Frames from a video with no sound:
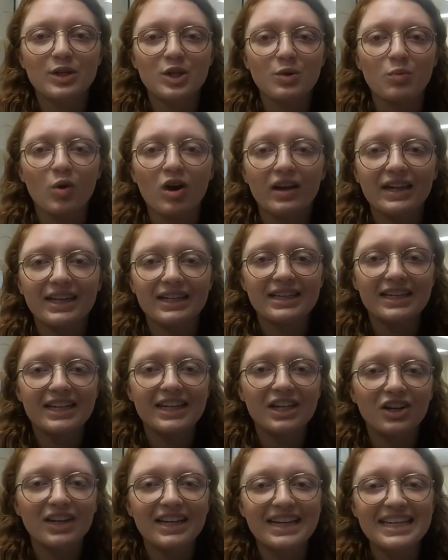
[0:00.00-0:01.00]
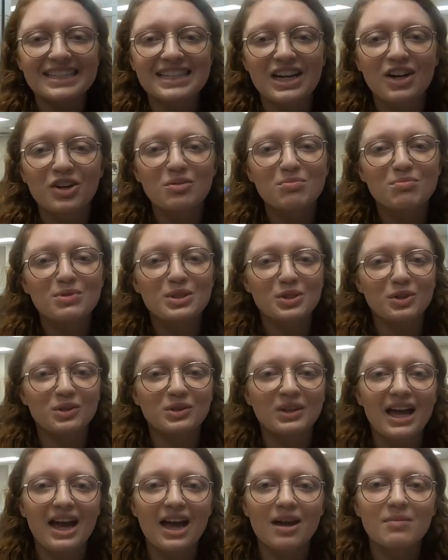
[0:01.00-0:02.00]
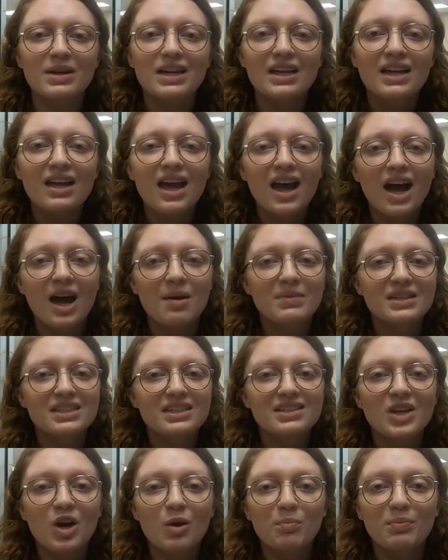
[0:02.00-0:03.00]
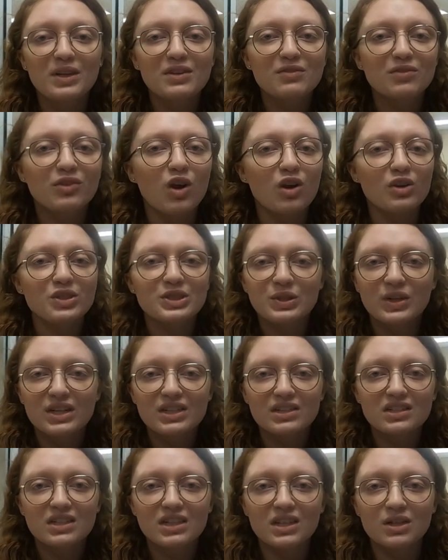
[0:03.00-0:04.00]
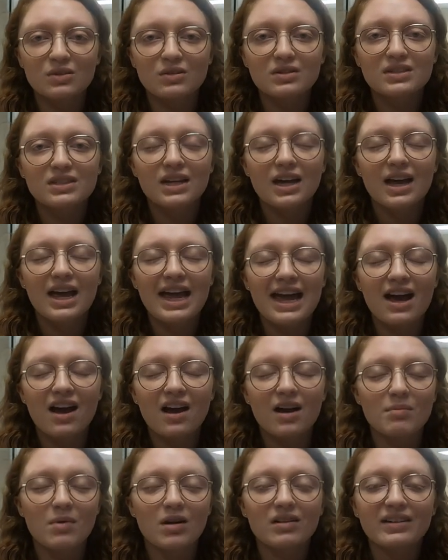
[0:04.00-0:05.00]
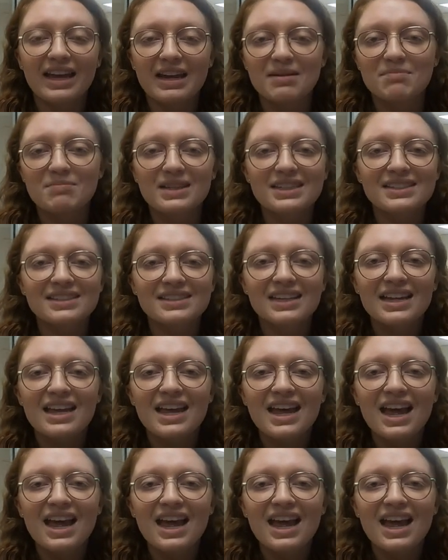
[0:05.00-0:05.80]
when you walk in here is our computer lab. Um, this is open for all students to use um, on campus.